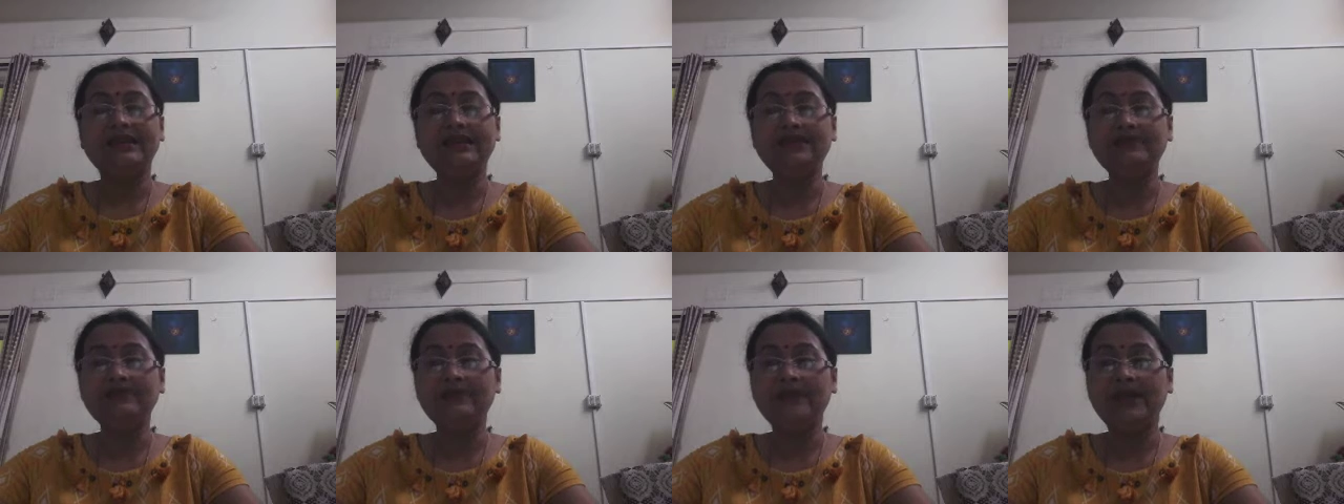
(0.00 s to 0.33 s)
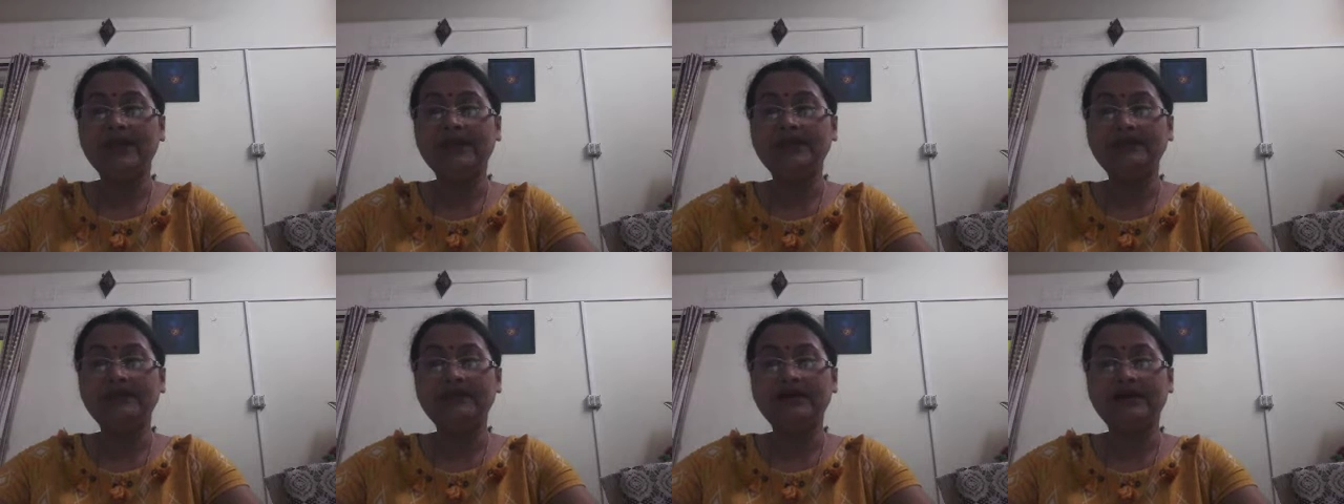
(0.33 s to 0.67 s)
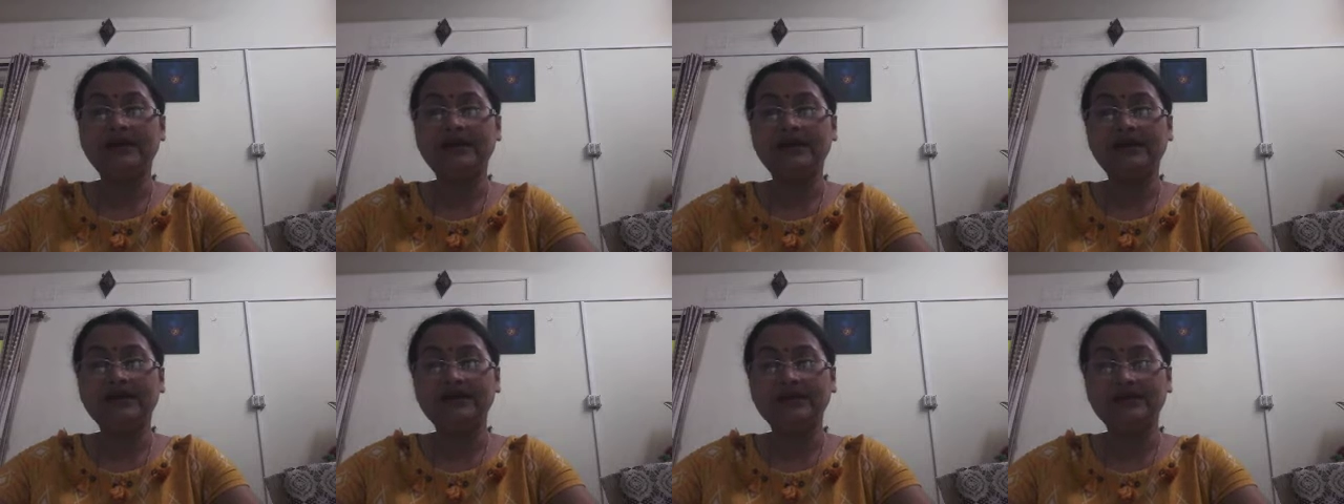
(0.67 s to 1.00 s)
it made
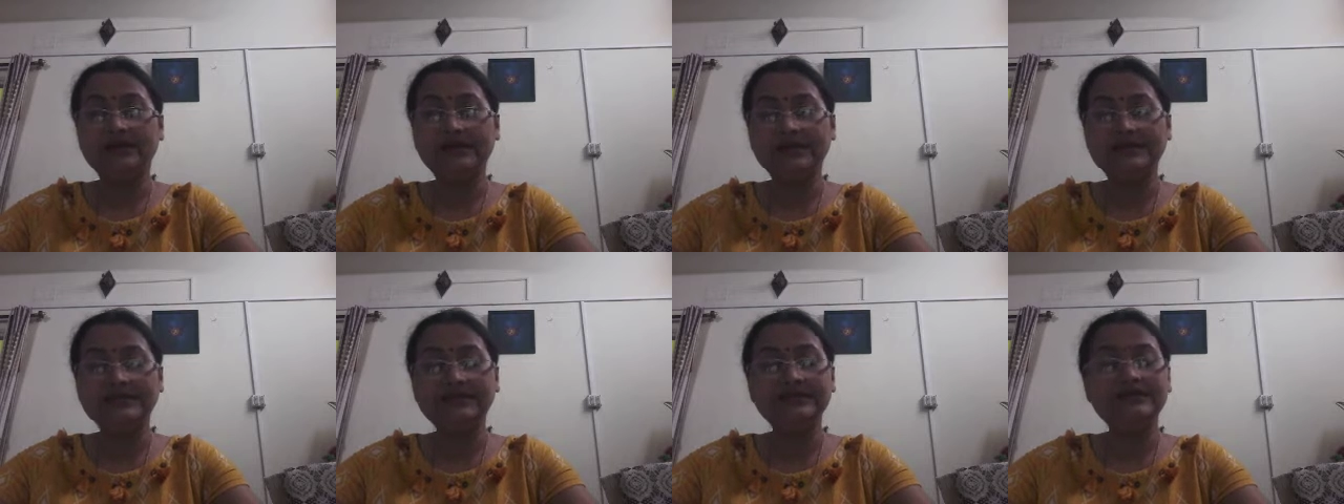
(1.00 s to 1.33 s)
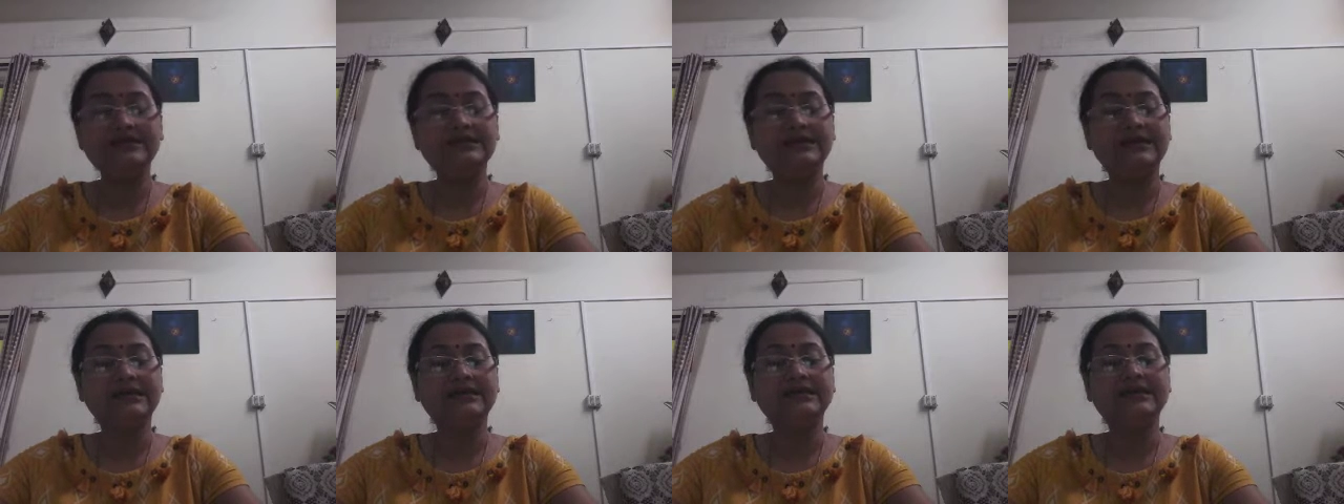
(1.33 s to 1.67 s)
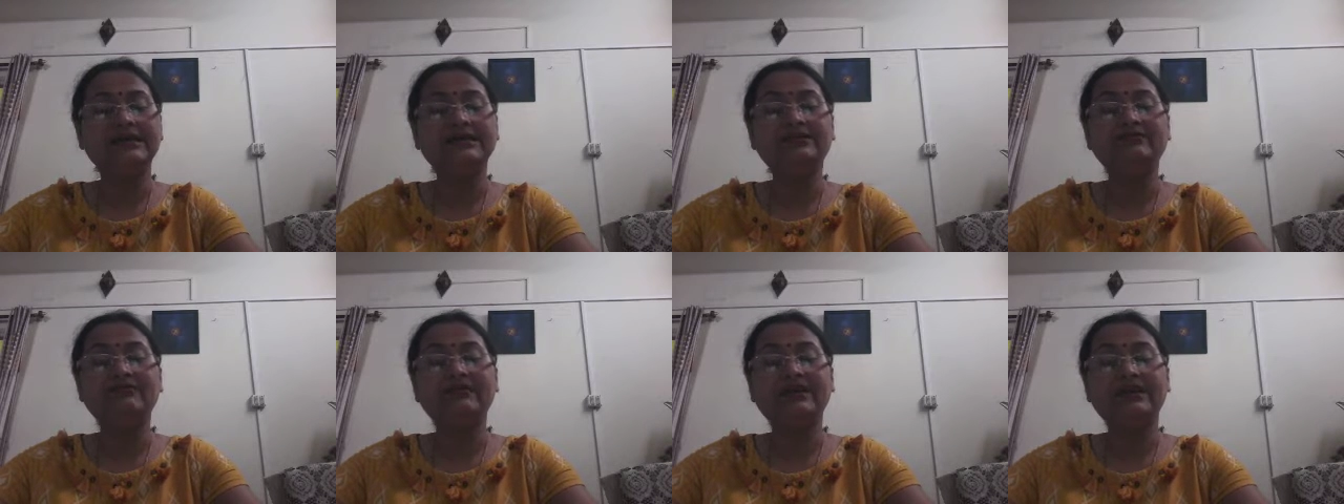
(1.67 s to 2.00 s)
the little
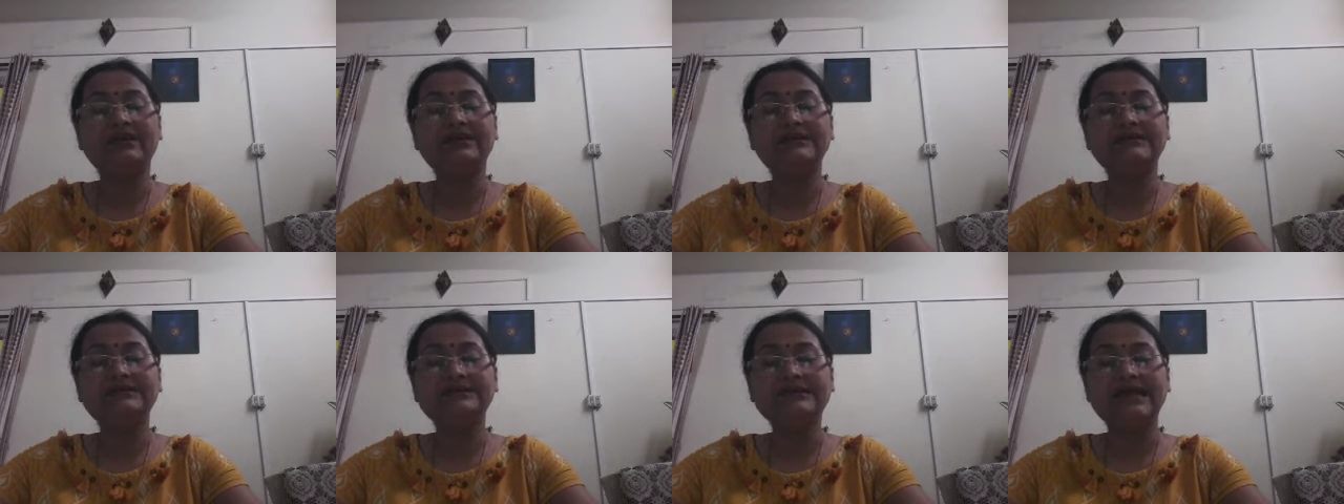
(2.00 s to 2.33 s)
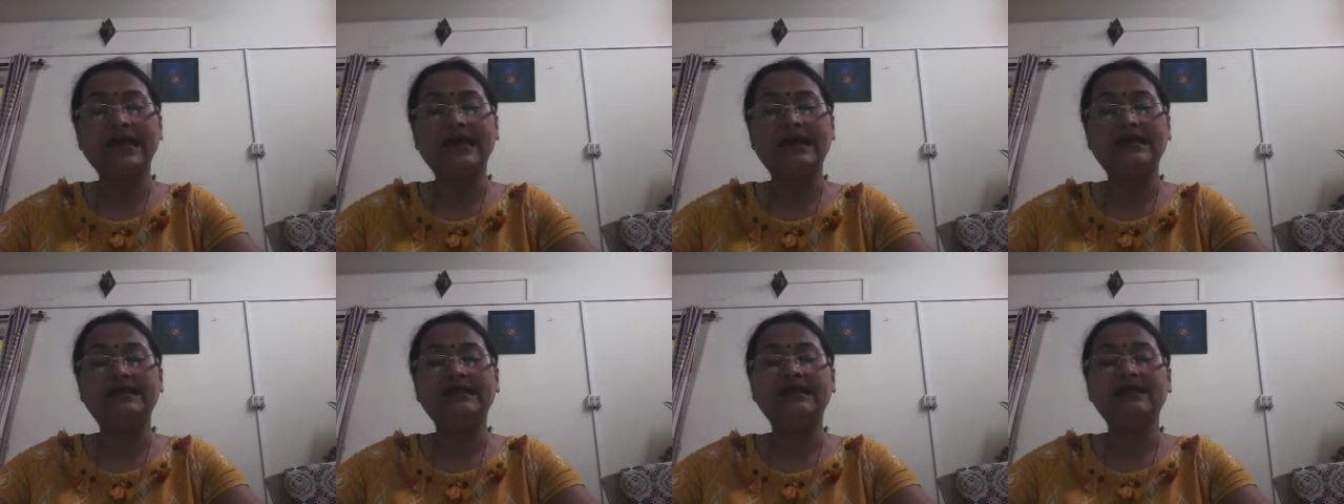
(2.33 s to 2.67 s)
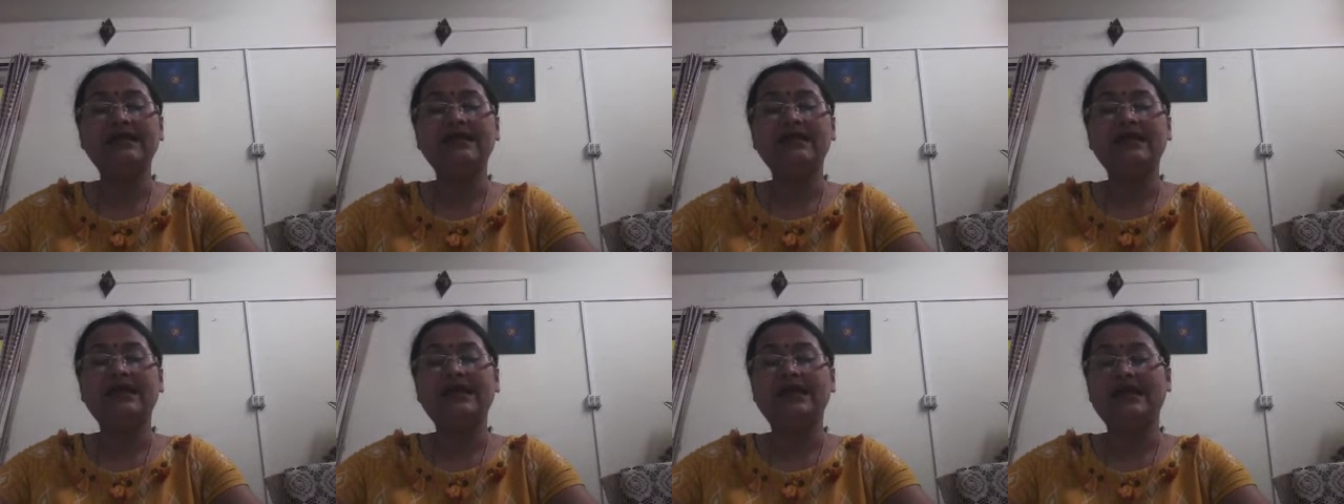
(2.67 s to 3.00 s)
duckling very sad,
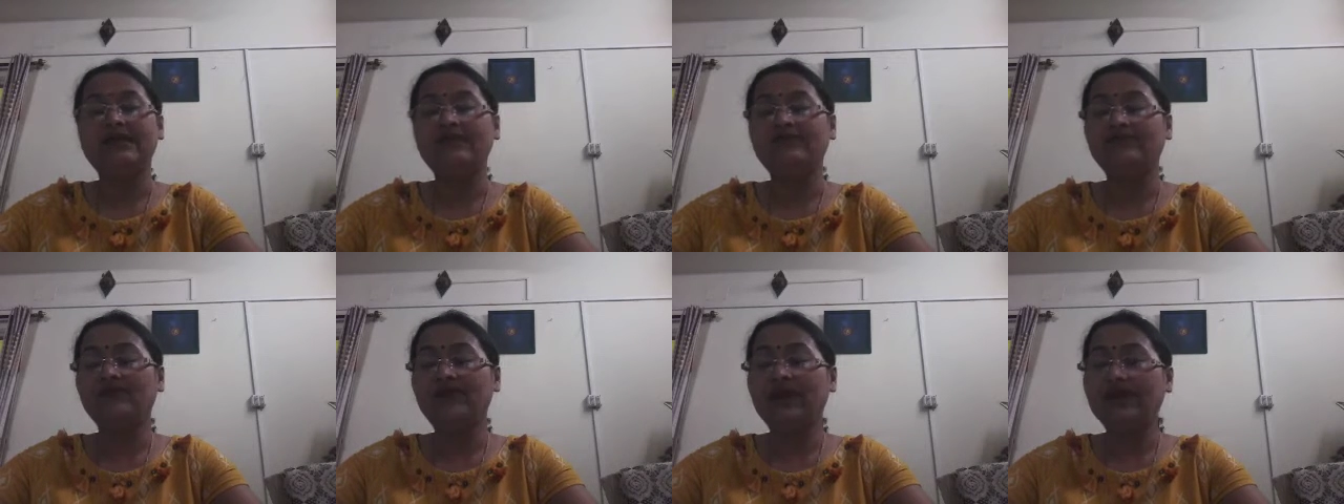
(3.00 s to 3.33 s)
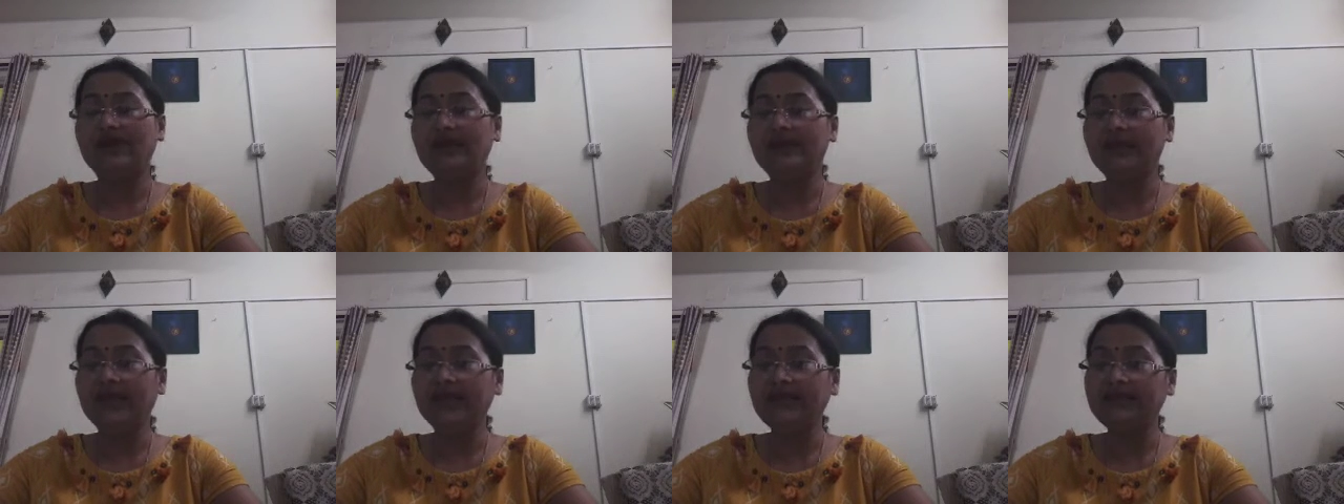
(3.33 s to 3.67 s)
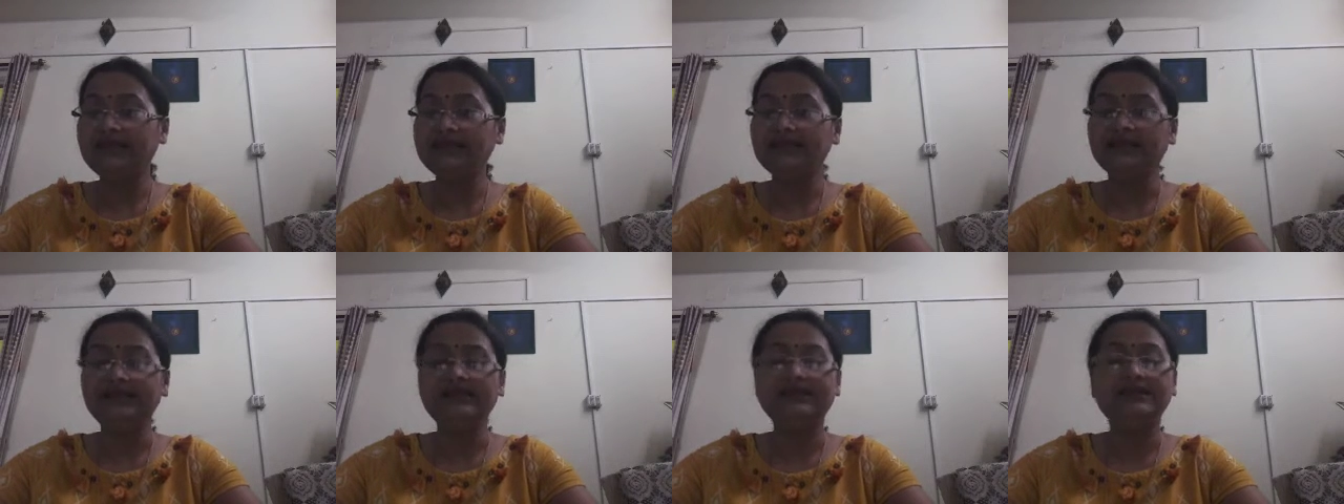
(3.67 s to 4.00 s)
and one
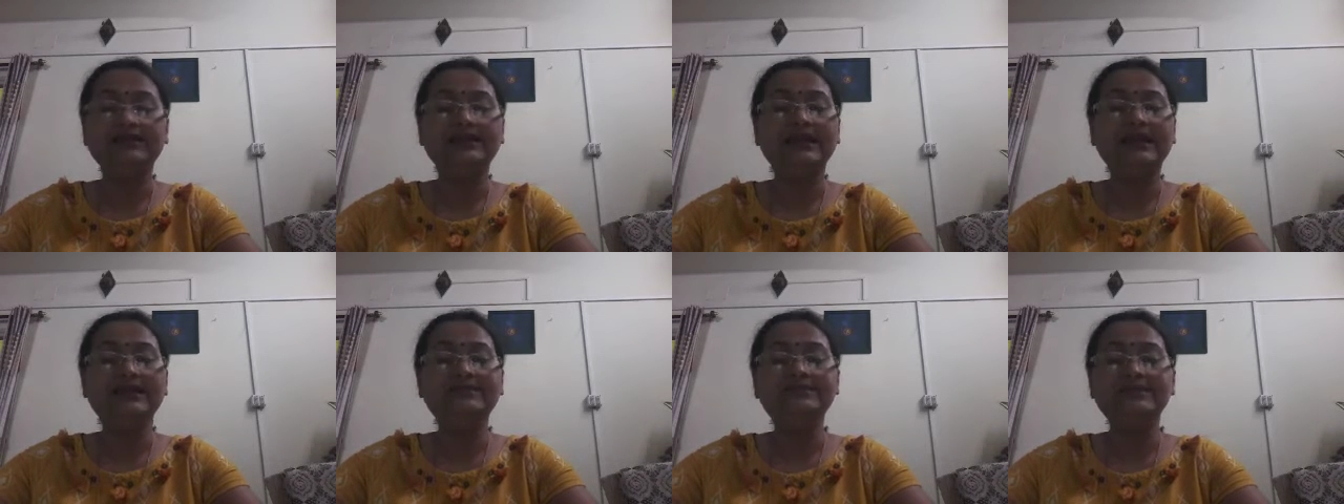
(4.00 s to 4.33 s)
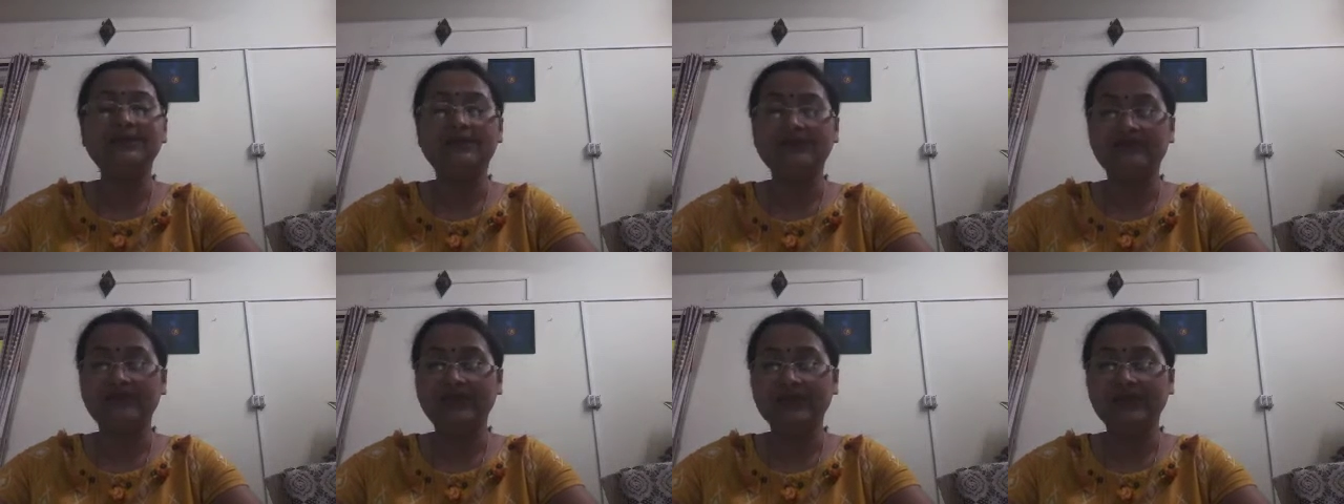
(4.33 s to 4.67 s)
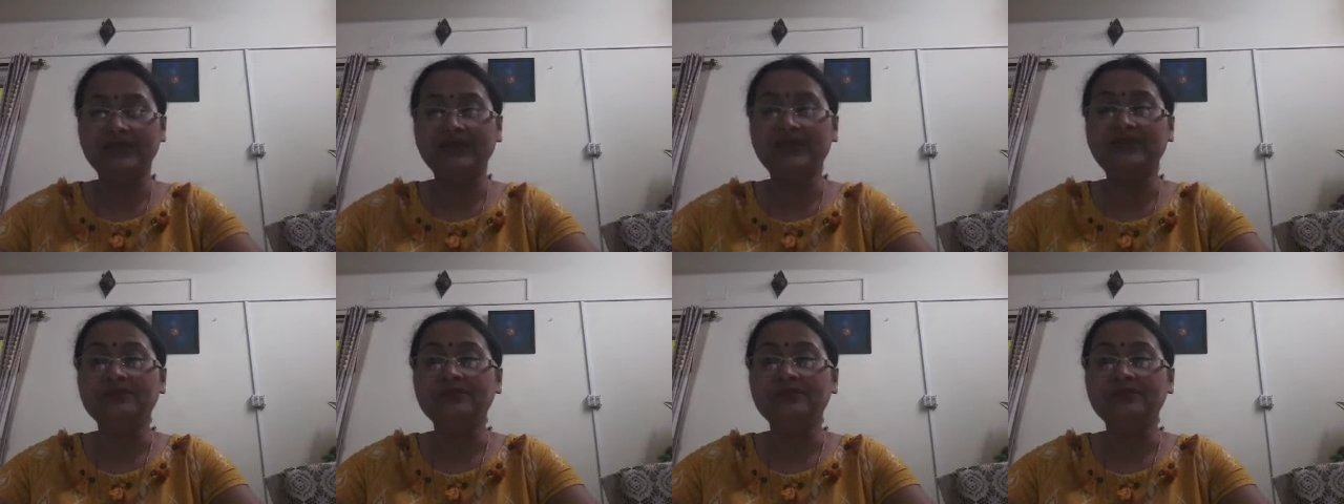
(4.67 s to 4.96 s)
night he crept away, he